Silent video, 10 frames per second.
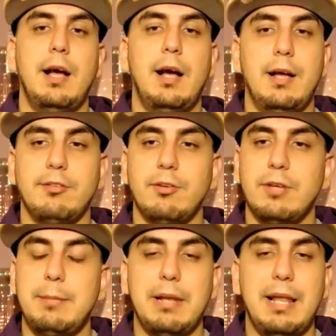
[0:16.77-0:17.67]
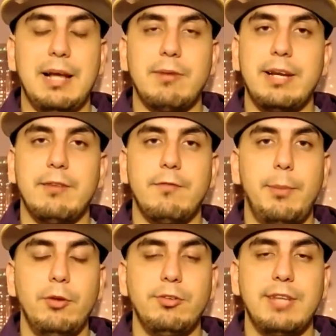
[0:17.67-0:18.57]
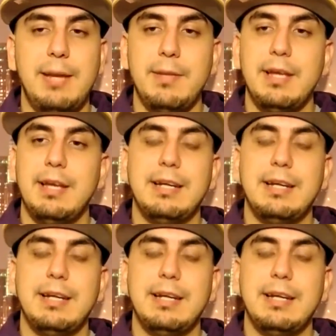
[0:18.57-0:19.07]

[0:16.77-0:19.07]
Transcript: So keep it locked right here for postgame.